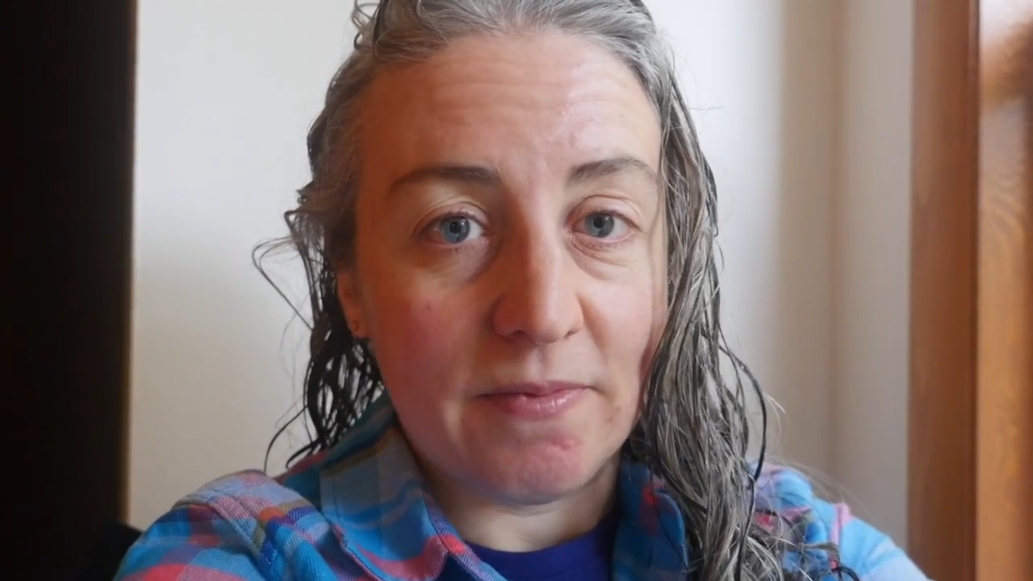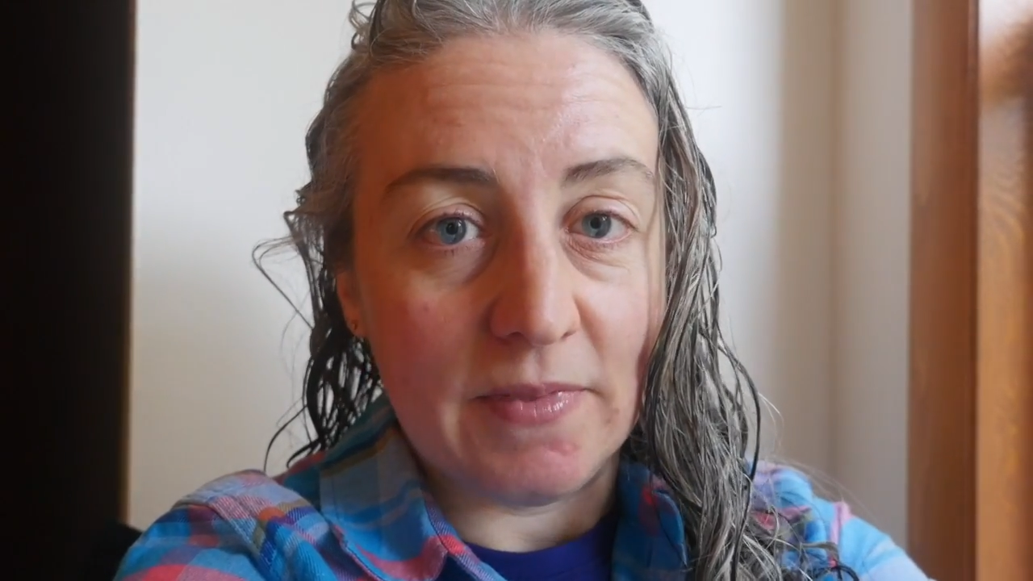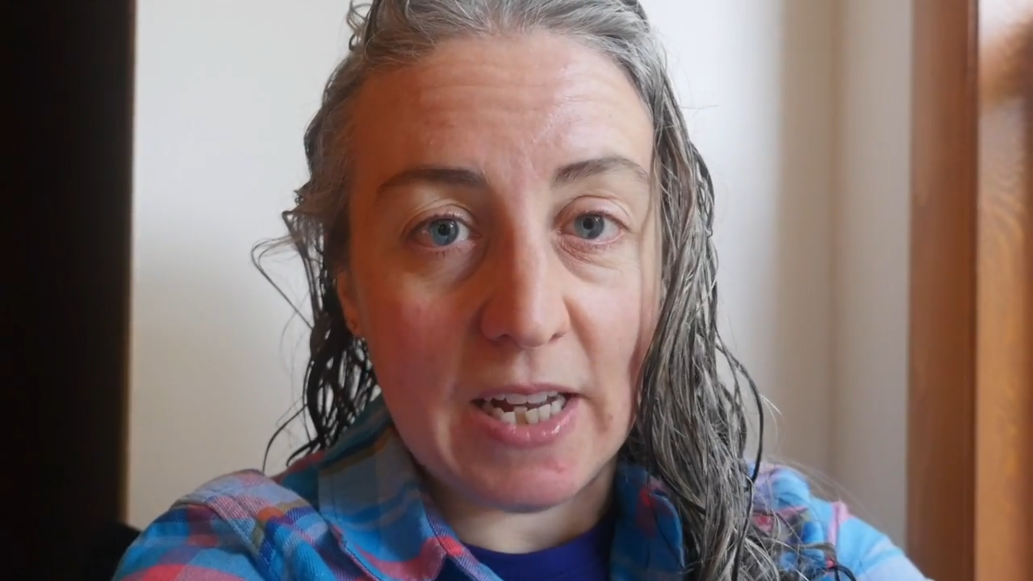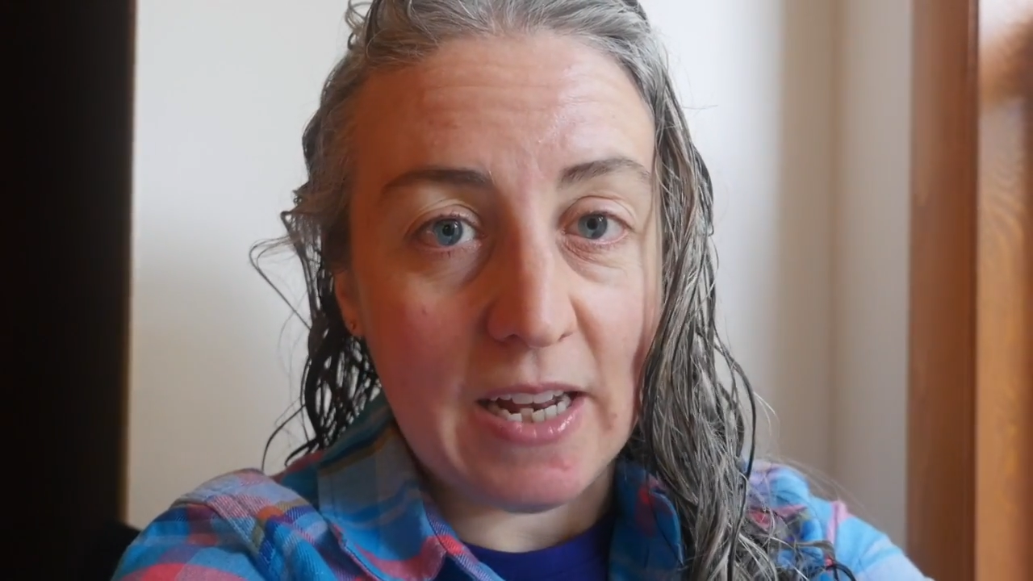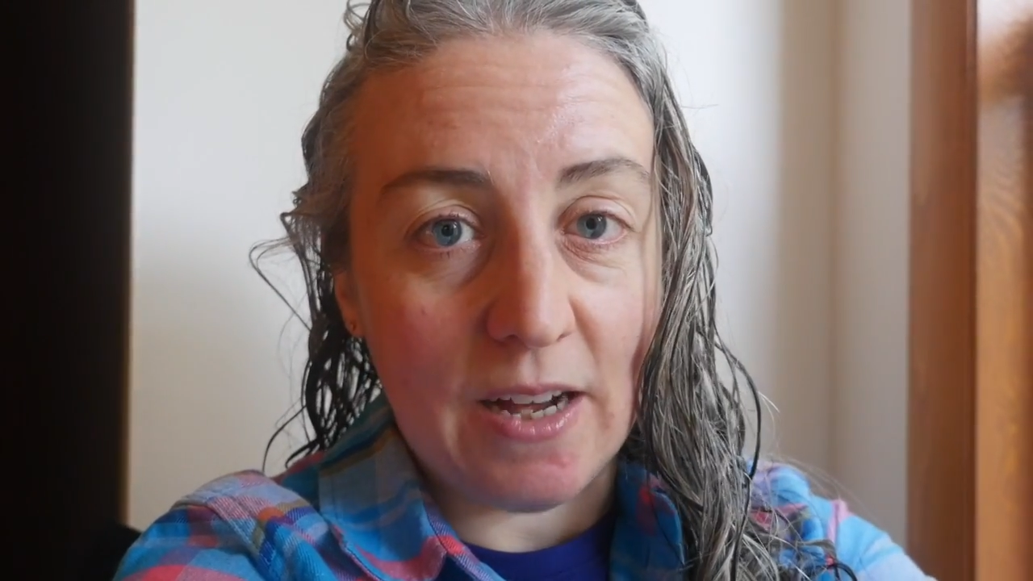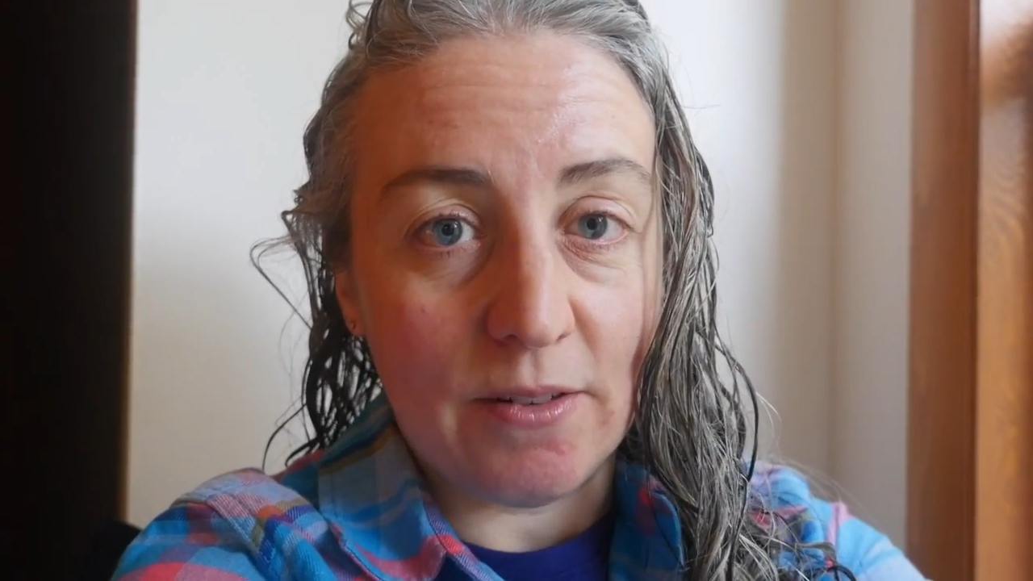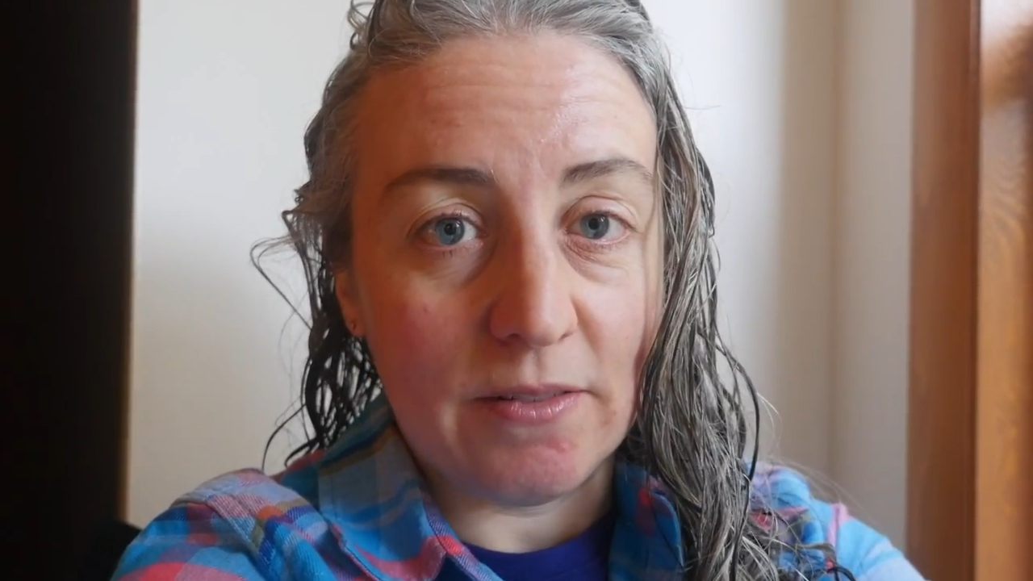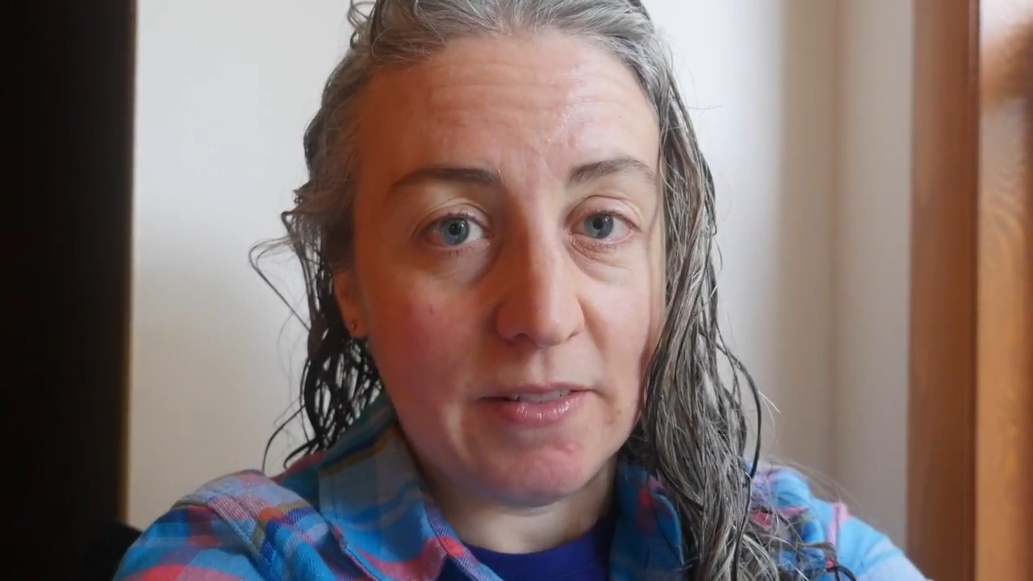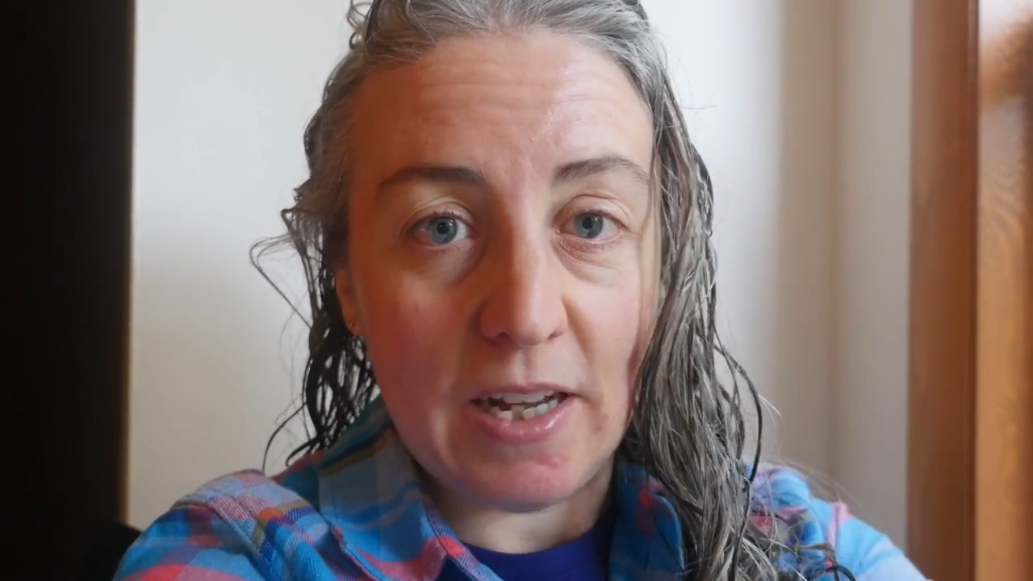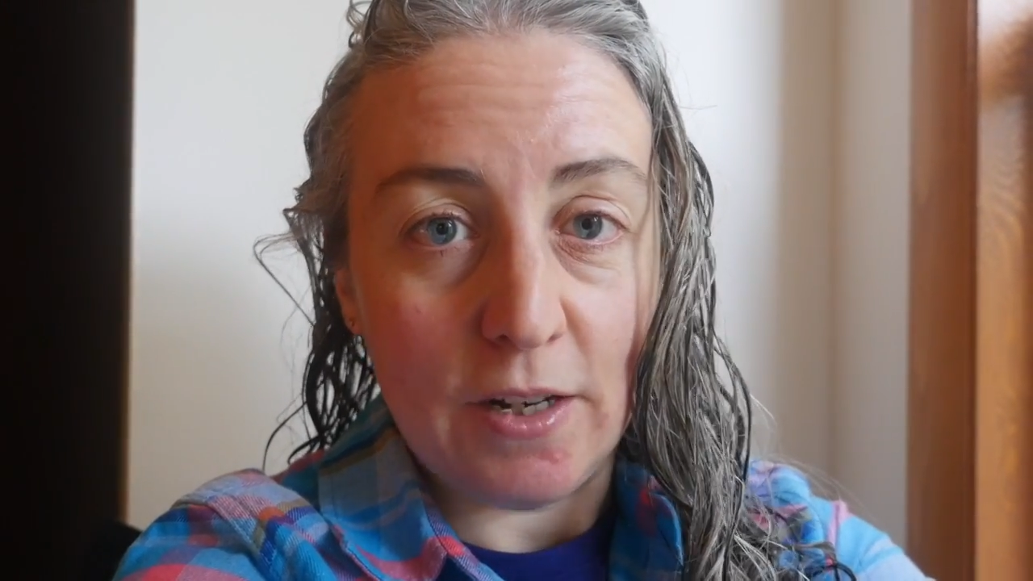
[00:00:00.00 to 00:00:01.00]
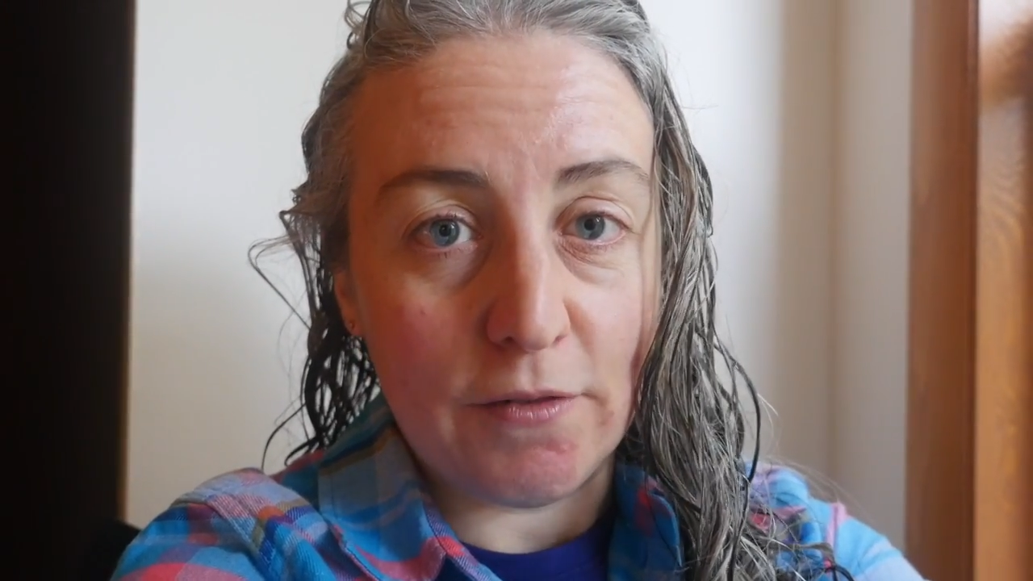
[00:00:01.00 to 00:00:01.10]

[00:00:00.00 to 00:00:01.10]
Not now, not in